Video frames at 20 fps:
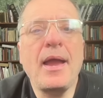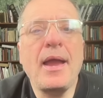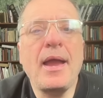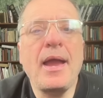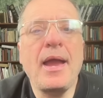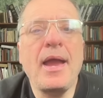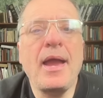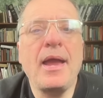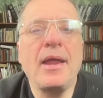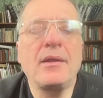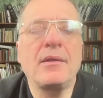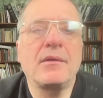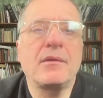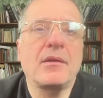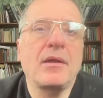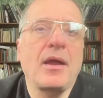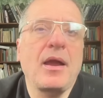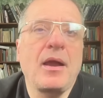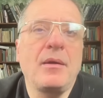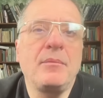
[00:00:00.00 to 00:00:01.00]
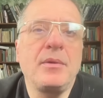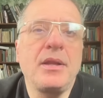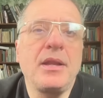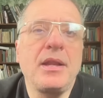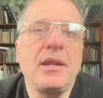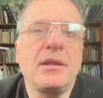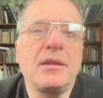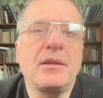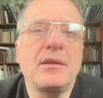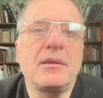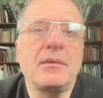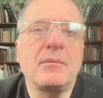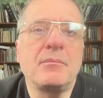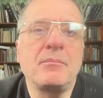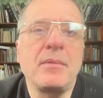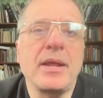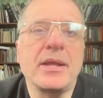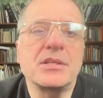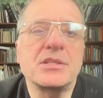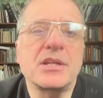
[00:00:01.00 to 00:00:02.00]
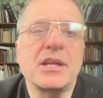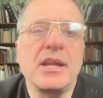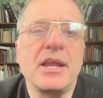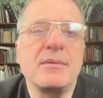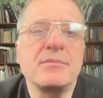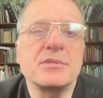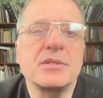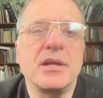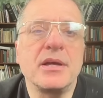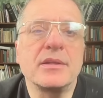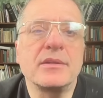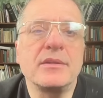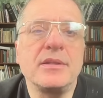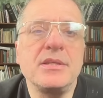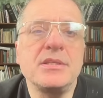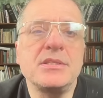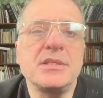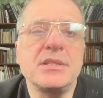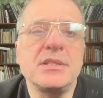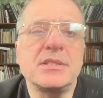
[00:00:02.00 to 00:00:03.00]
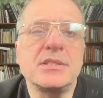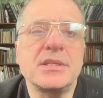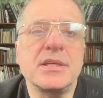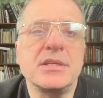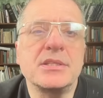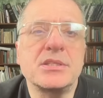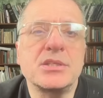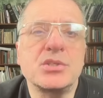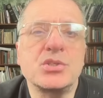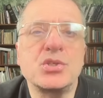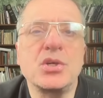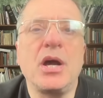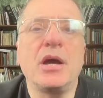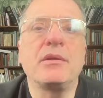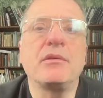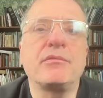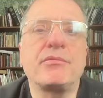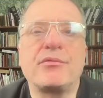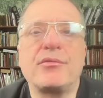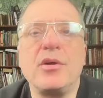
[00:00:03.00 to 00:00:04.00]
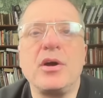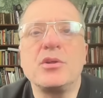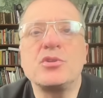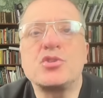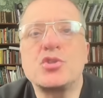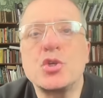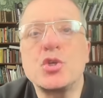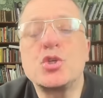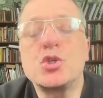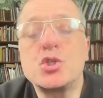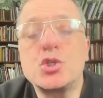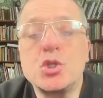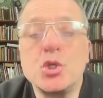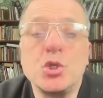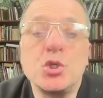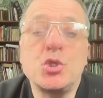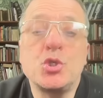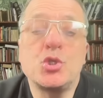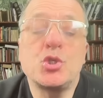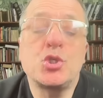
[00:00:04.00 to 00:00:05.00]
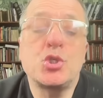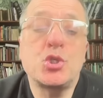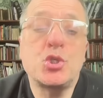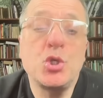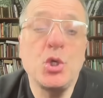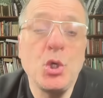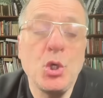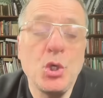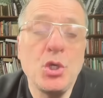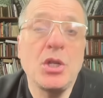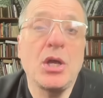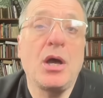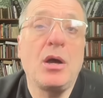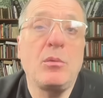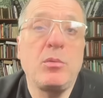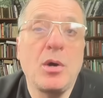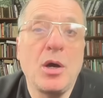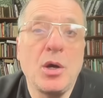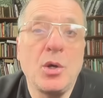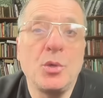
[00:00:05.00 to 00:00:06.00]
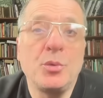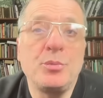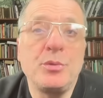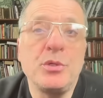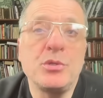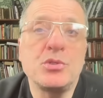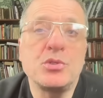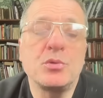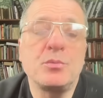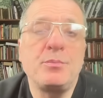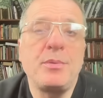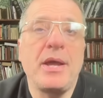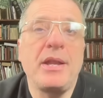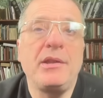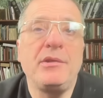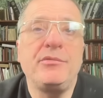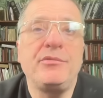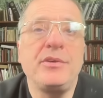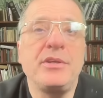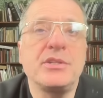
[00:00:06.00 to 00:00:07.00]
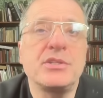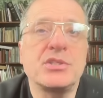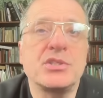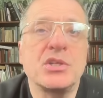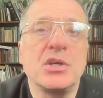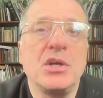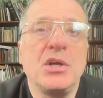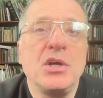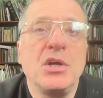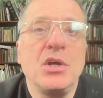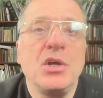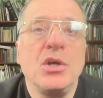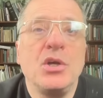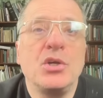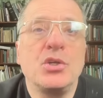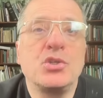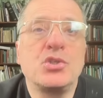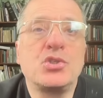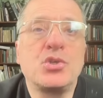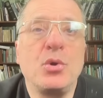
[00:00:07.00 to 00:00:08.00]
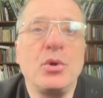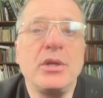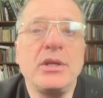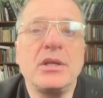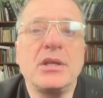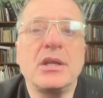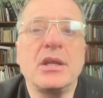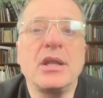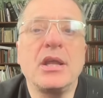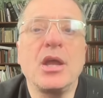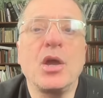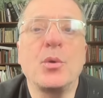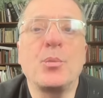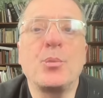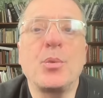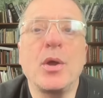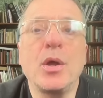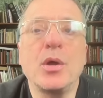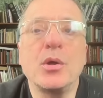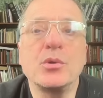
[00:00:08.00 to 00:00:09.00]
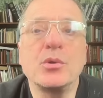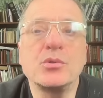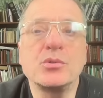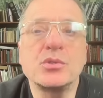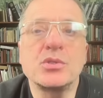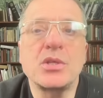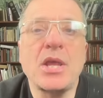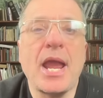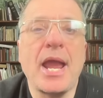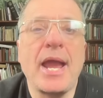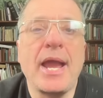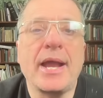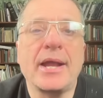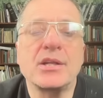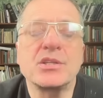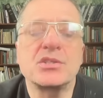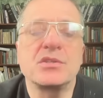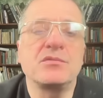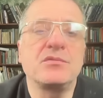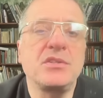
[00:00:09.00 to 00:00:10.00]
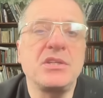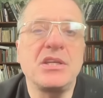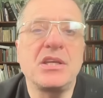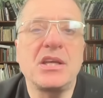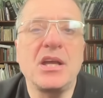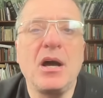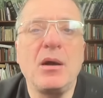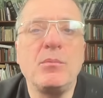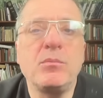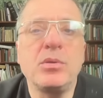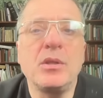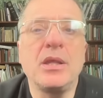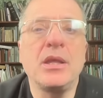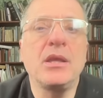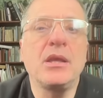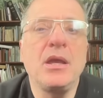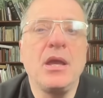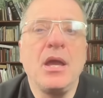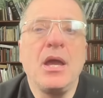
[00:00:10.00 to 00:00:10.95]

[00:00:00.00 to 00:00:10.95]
And I mean, it makes claims like this. It says that China and France should uphold mutual benefits, jointly oppose acts of decoupling